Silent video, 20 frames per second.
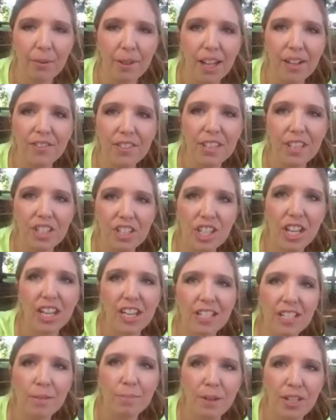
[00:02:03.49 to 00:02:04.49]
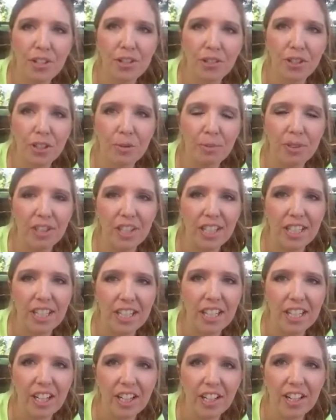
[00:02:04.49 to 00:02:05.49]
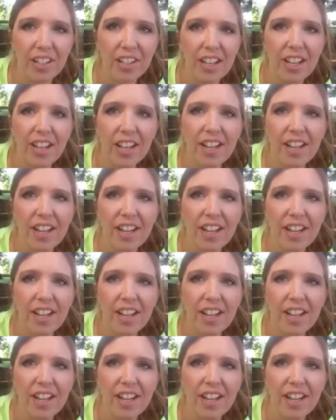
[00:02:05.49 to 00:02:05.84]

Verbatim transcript: We have such a special community here.